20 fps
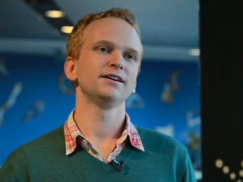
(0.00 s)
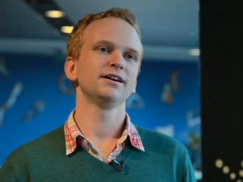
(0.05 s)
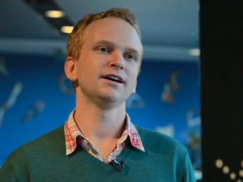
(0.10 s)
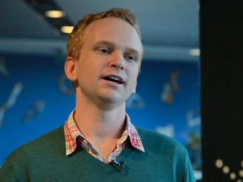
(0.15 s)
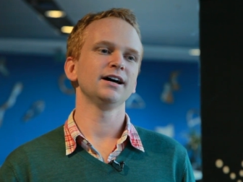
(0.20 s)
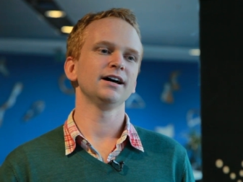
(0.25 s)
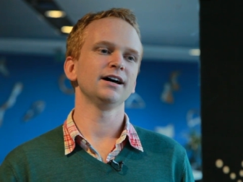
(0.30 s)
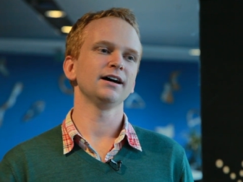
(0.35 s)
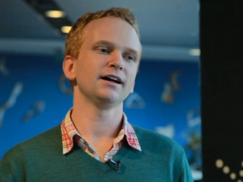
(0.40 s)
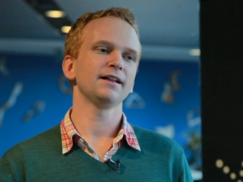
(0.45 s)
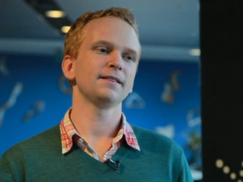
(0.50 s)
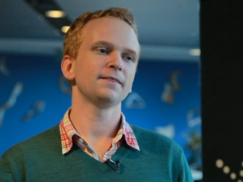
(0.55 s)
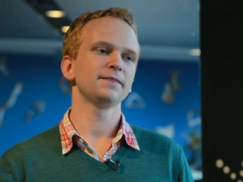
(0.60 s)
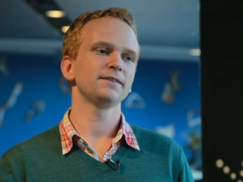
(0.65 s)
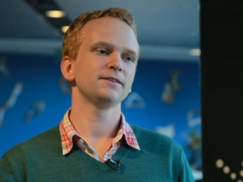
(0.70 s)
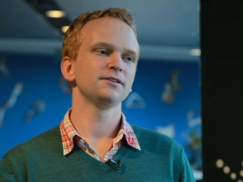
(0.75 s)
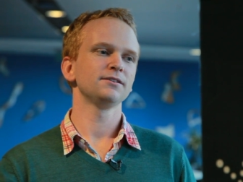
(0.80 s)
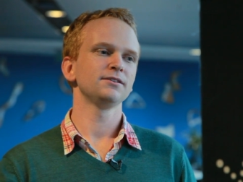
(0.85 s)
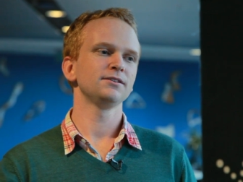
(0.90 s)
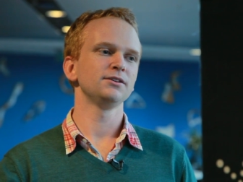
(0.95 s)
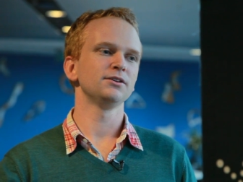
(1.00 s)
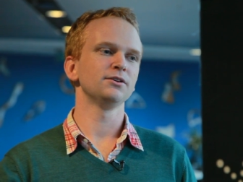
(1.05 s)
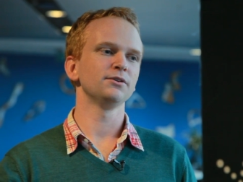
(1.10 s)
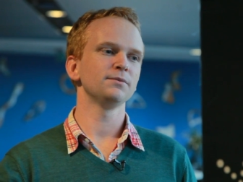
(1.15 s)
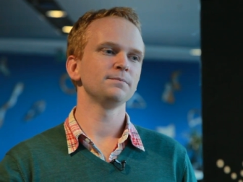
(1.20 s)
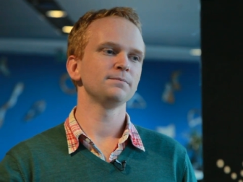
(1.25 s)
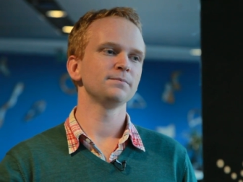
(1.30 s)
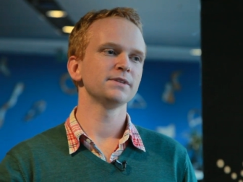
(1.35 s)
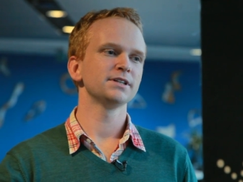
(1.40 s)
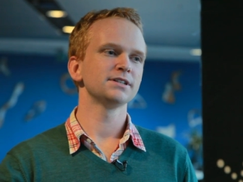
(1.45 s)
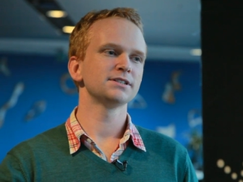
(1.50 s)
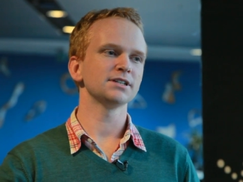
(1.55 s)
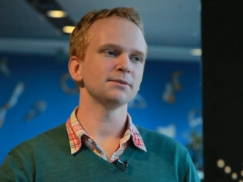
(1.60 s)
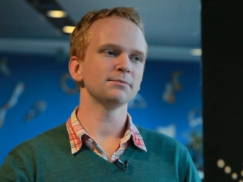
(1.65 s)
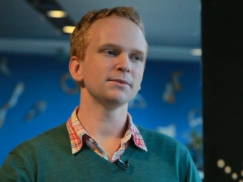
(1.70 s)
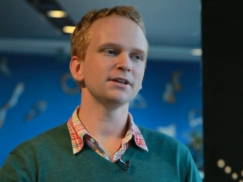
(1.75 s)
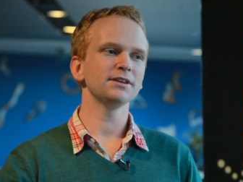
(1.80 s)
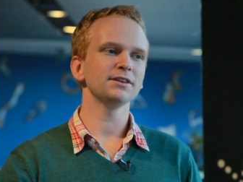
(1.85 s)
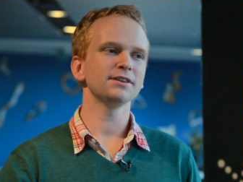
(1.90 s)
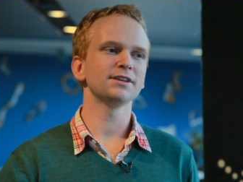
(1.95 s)
uh, you know,
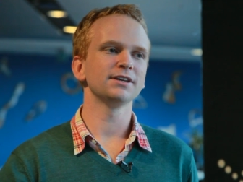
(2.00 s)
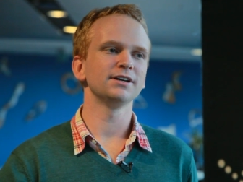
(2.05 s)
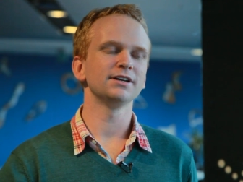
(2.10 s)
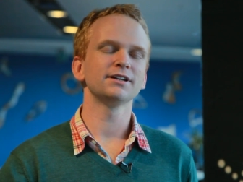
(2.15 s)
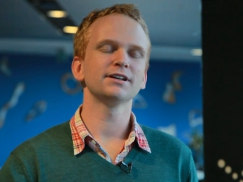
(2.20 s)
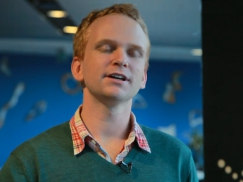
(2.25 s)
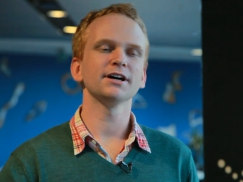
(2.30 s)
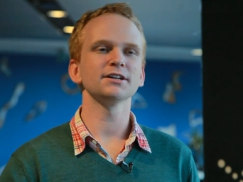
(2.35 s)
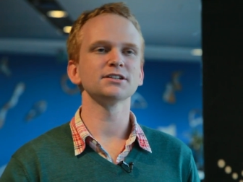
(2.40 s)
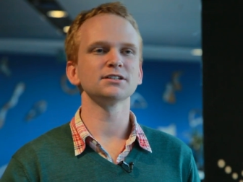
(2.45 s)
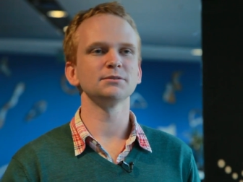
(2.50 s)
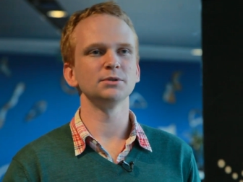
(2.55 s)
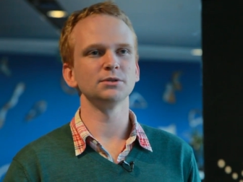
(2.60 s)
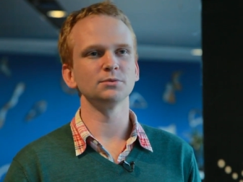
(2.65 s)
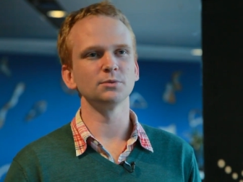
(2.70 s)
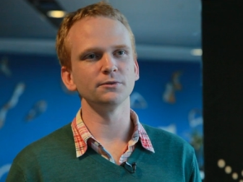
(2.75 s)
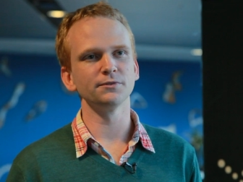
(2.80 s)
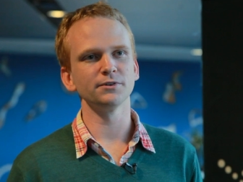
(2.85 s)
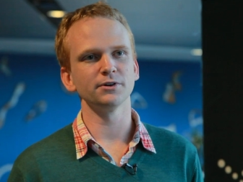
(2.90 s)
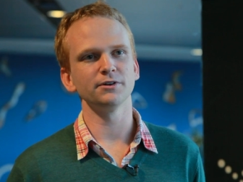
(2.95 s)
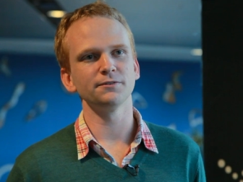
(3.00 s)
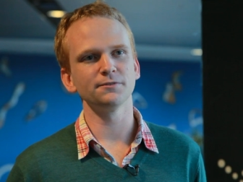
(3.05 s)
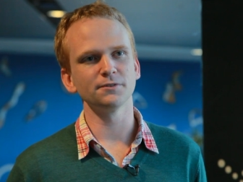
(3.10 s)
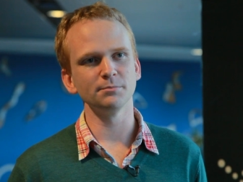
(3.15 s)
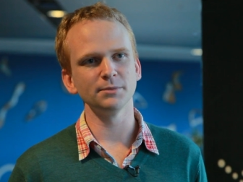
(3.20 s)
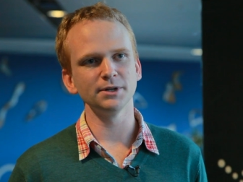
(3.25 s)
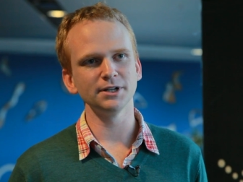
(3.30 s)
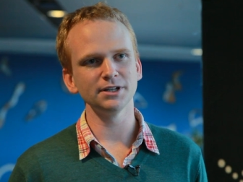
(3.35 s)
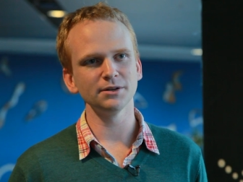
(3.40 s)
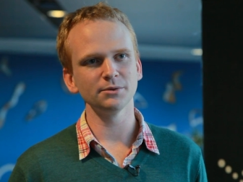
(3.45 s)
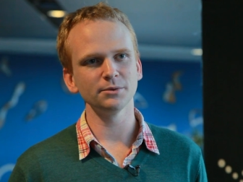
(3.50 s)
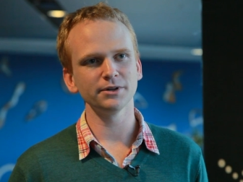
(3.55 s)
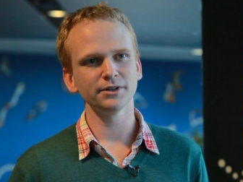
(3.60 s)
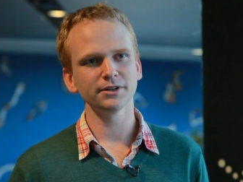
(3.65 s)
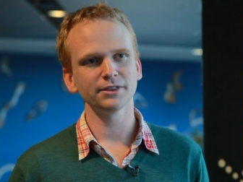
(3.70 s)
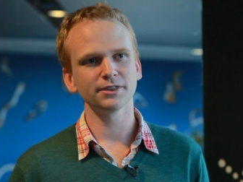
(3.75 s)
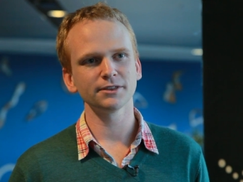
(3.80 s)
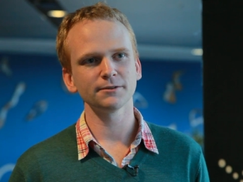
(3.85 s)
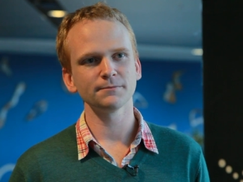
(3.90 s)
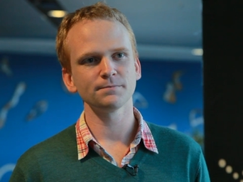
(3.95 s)
something that customers were very familiar
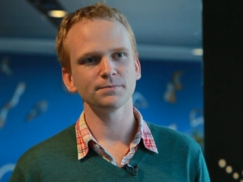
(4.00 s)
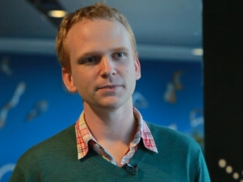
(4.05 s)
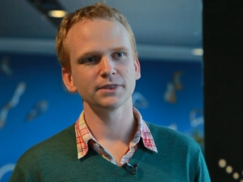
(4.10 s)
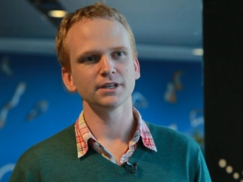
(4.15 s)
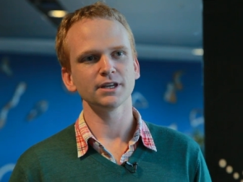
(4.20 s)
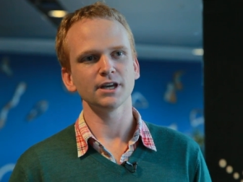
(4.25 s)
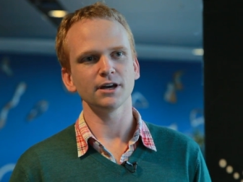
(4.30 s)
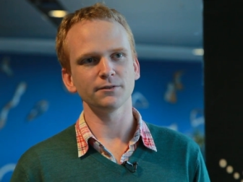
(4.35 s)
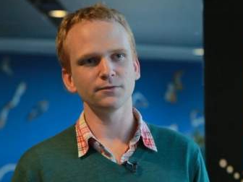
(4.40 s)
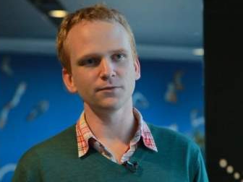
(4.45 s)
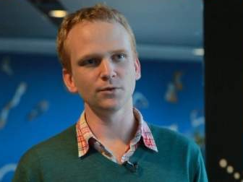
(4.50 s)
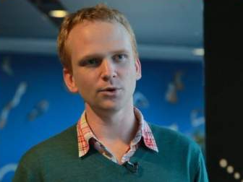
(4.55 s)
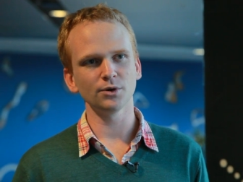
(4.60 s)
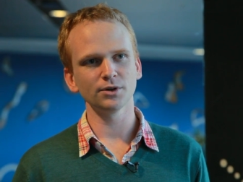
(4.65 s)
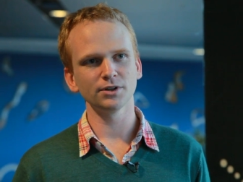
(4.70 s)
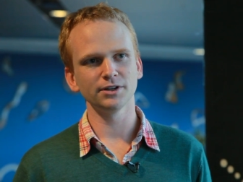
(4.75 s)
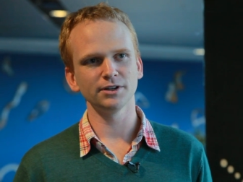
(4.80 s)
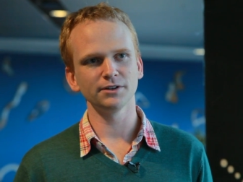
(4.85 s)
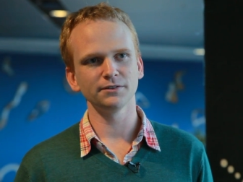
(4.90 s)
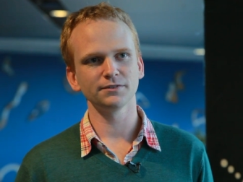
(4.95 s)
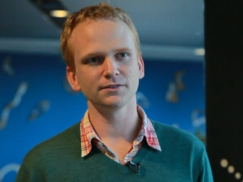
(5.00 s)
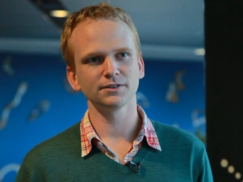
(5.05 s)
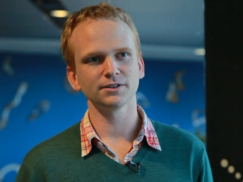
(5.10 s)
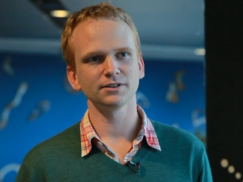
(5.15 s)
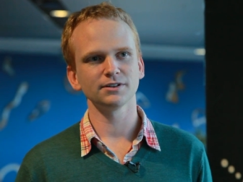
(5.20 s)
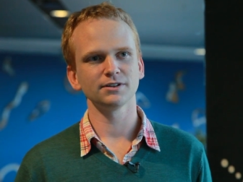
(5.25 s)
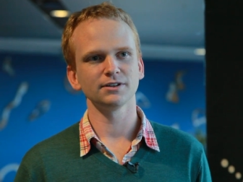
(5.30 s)
with, a forklift